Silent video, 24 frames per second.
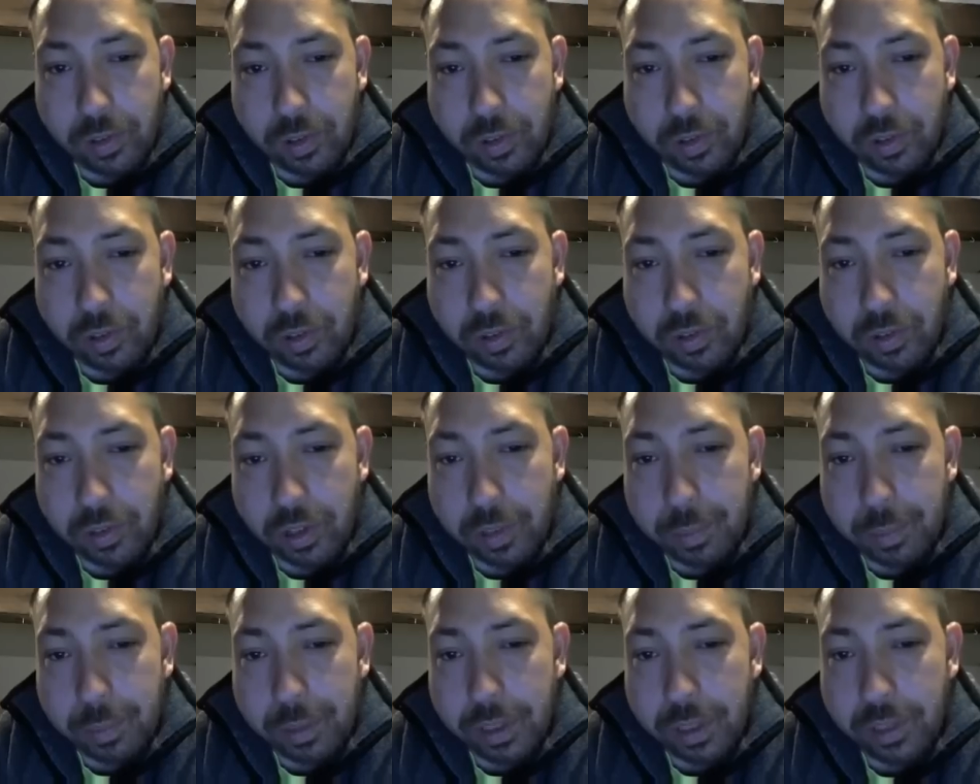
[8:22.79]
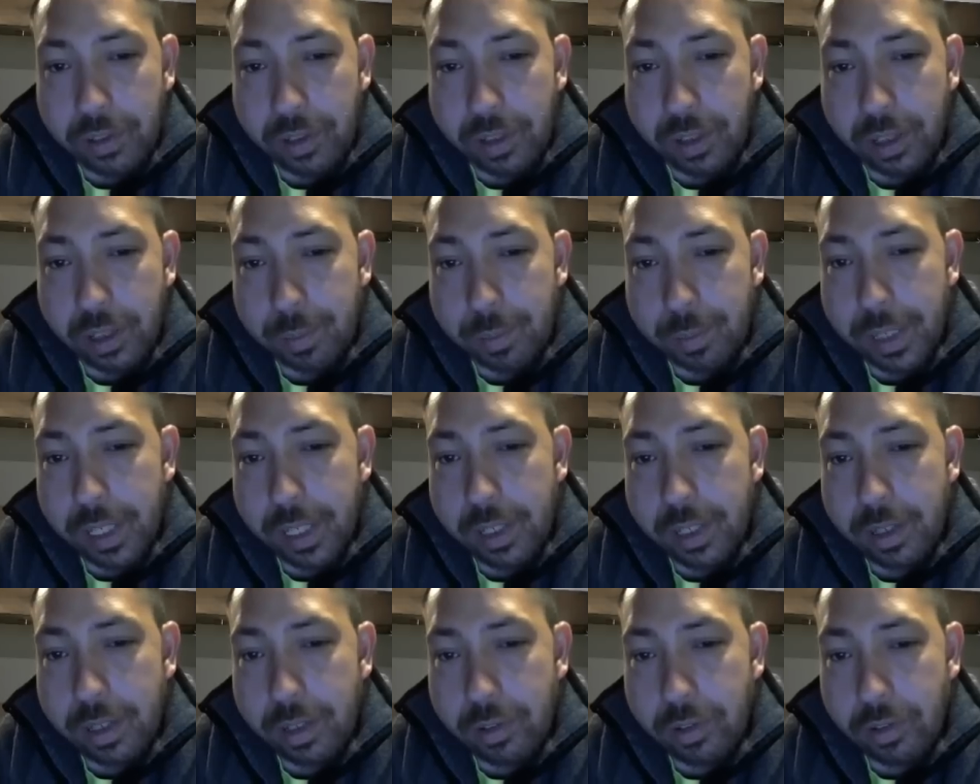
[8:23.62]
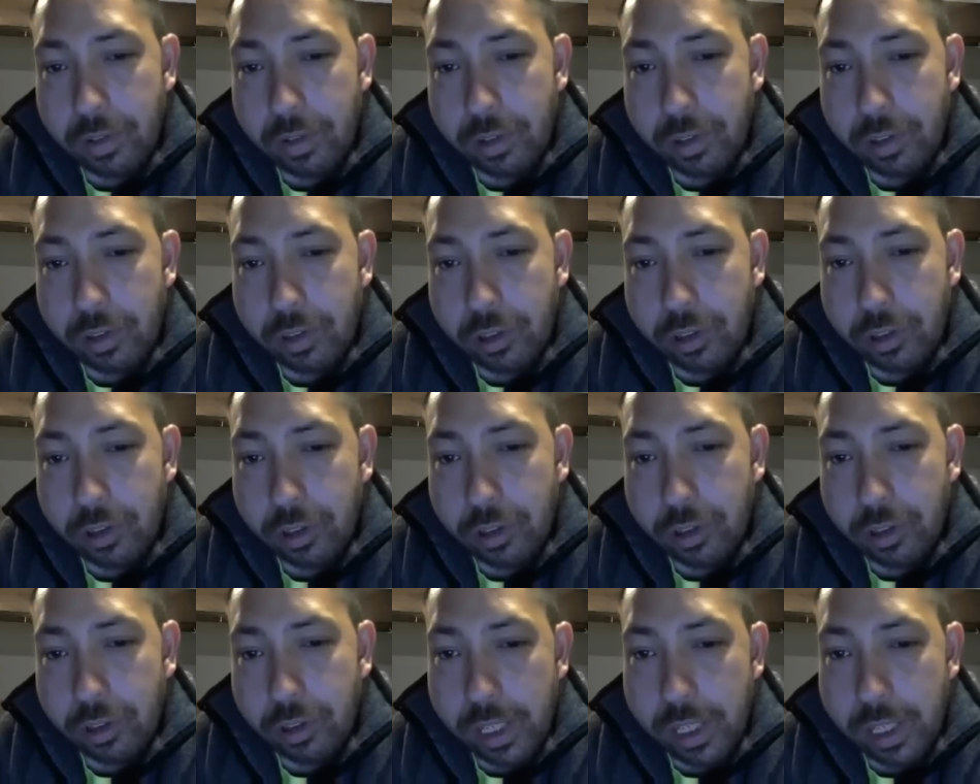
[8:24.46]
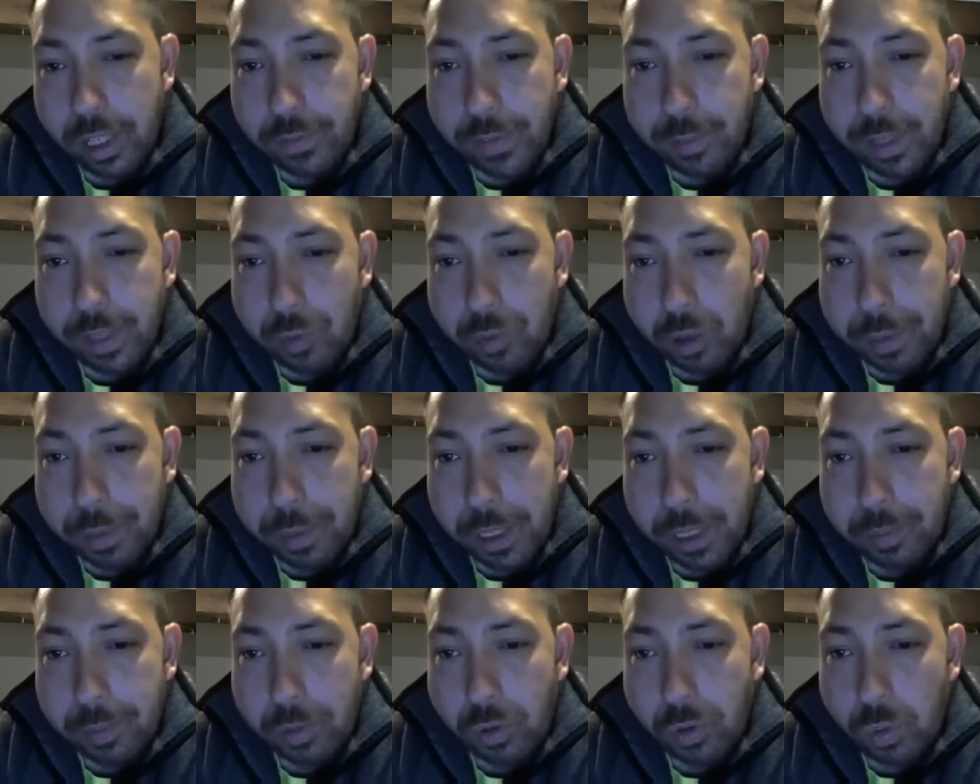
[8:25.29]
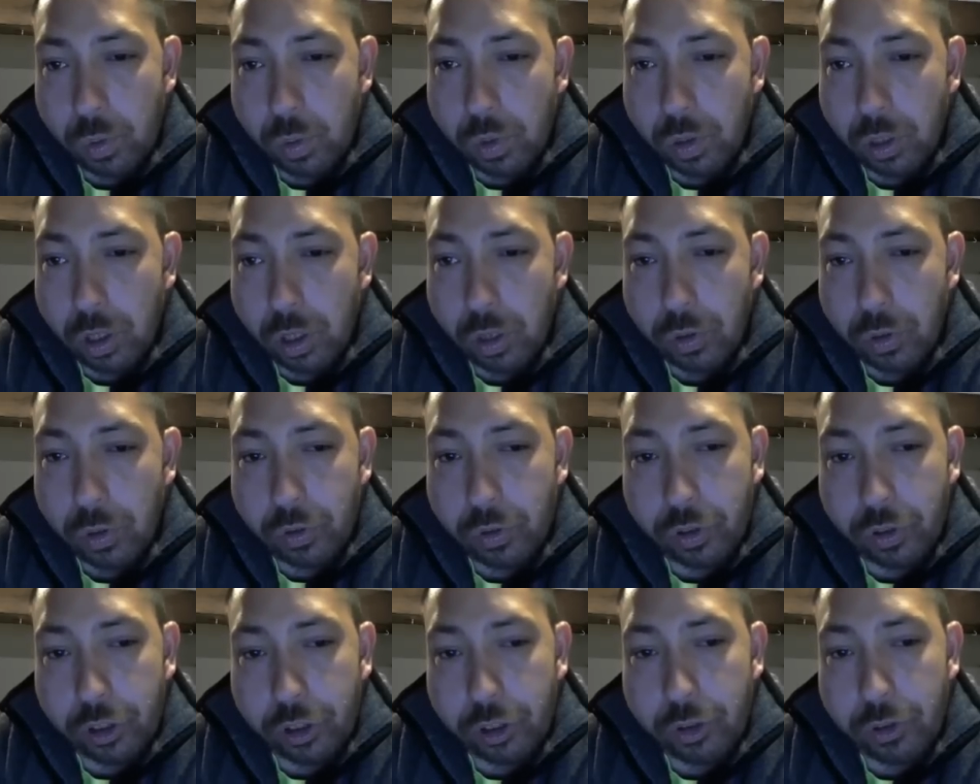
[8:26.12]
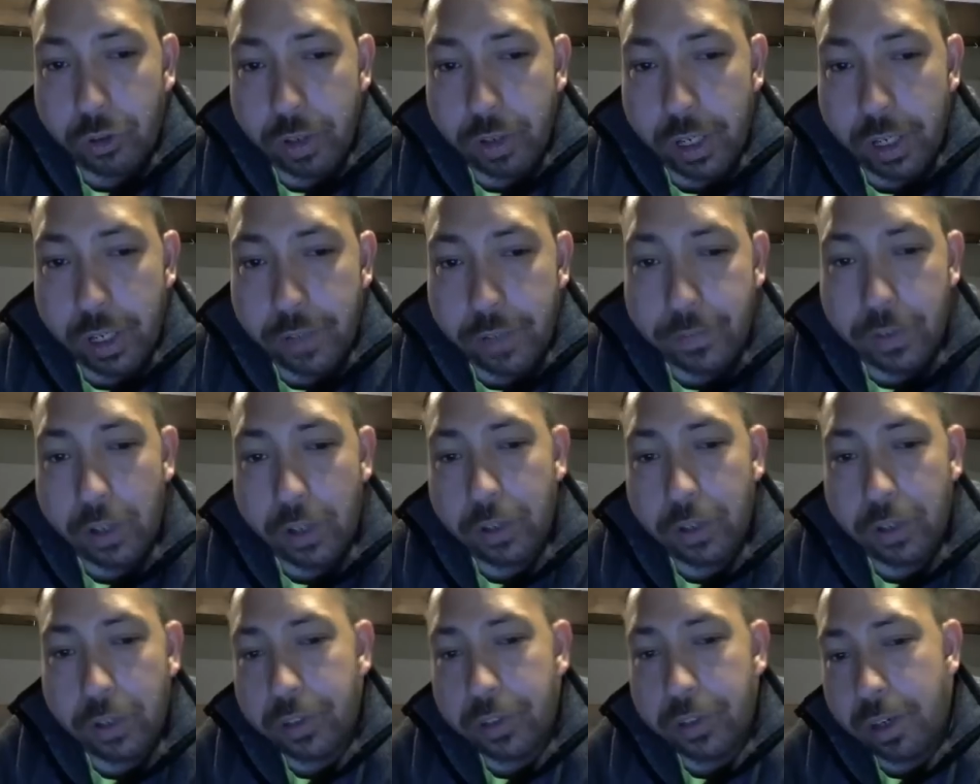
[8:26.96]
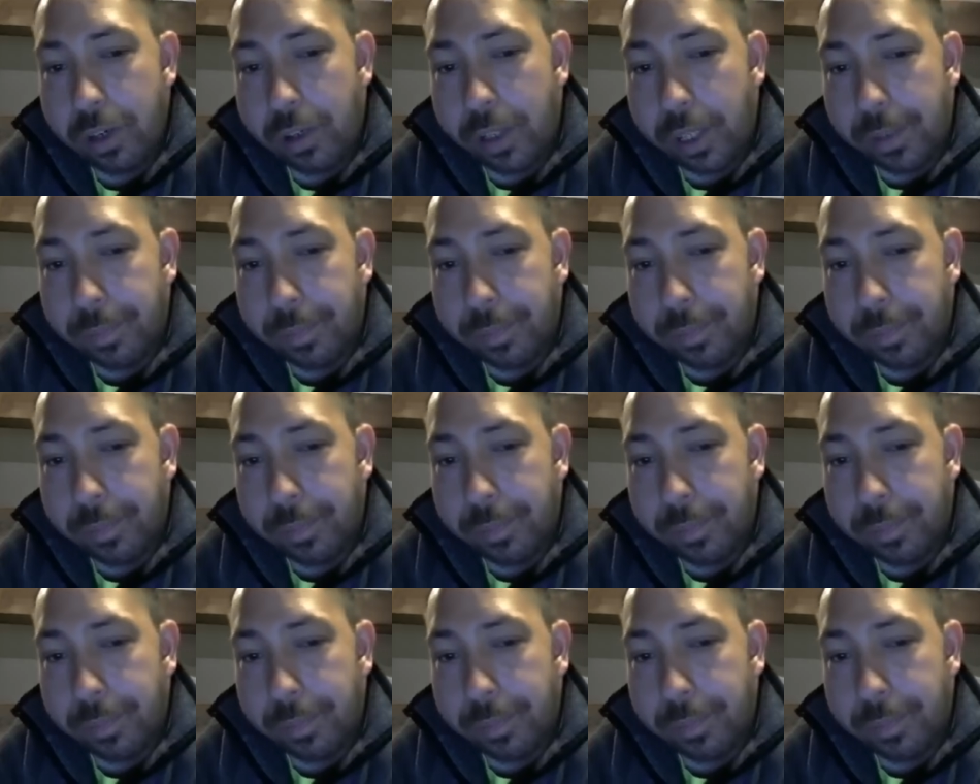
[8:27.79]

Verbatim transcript: He said military commanders are trying to find more people who will go to Ukraine voluntarily.